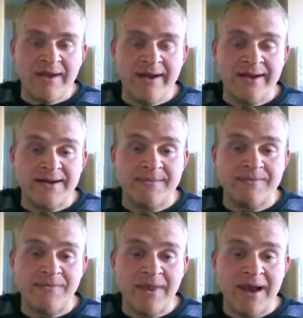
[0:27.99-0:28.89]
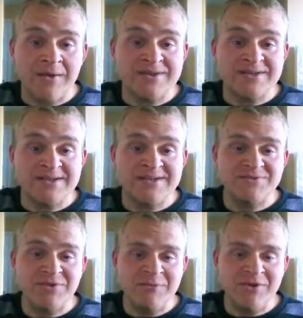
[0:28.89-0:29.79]
I was a
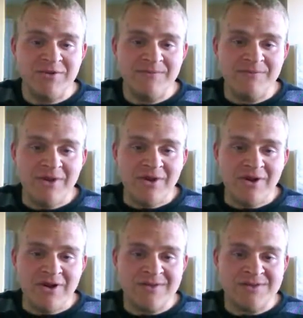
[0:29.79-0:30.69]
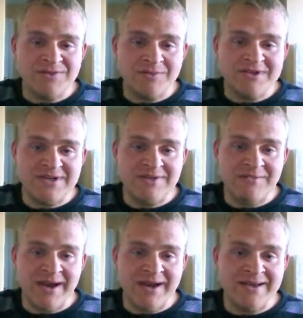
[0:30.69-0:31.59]
swimmer on the swim
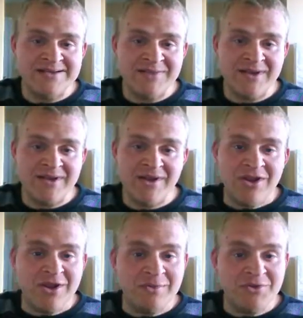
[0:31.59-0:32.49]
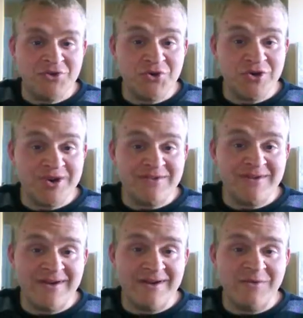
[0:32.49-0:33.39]
team. I spent a majority
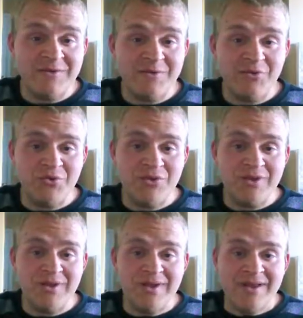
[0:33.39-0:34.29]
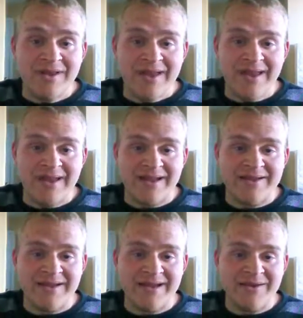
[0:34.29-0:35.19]
of time in the pool,
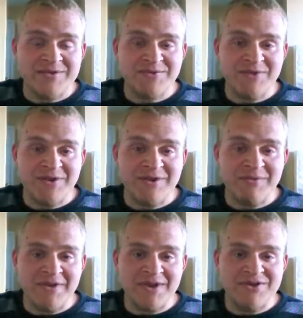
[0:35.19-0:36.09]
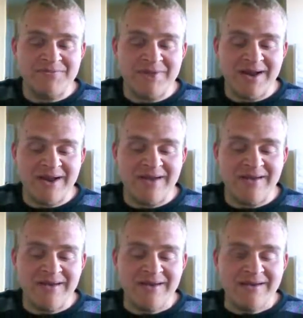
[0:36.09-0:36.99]
and it was pretty much my
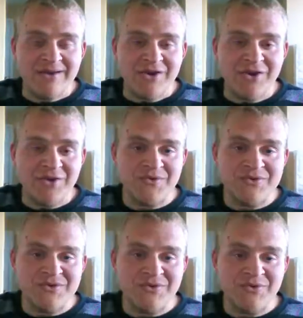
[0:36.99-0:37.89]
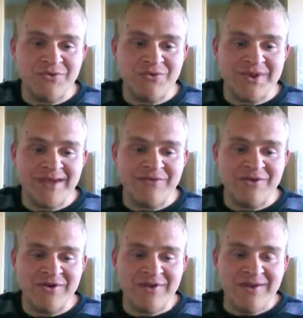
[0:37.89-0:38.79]
go-to
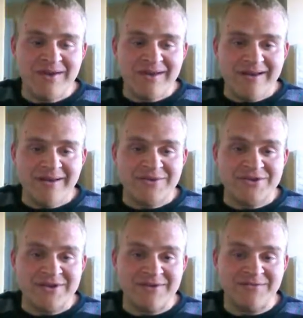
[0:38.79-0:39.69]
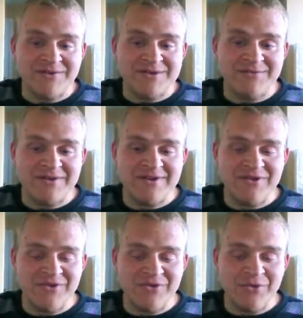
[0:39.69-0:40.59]
whenever I was looking for something
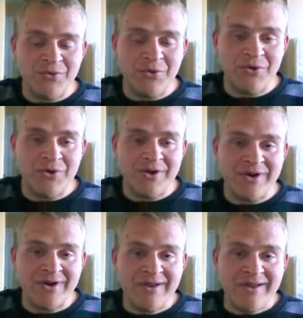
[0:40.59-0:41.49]
to do or